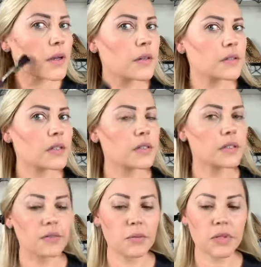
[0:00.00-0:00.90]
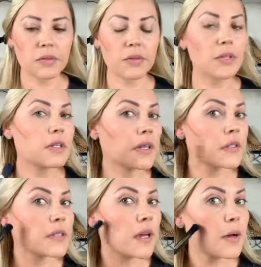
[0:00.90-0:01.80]
So that's giving me a really
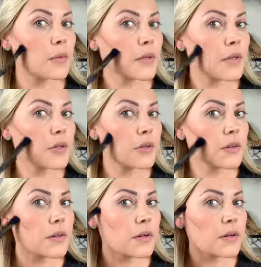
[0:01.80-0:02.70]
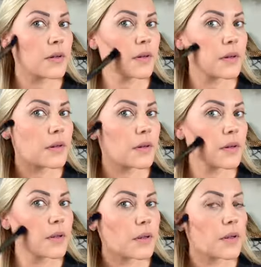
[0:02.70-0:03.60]
nice application there
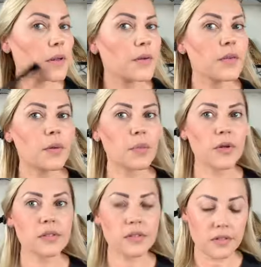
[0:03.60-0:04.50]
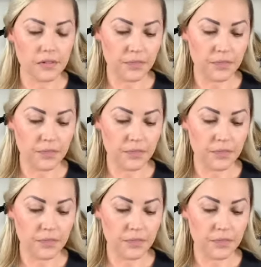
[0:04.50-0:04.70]
with that bronzer.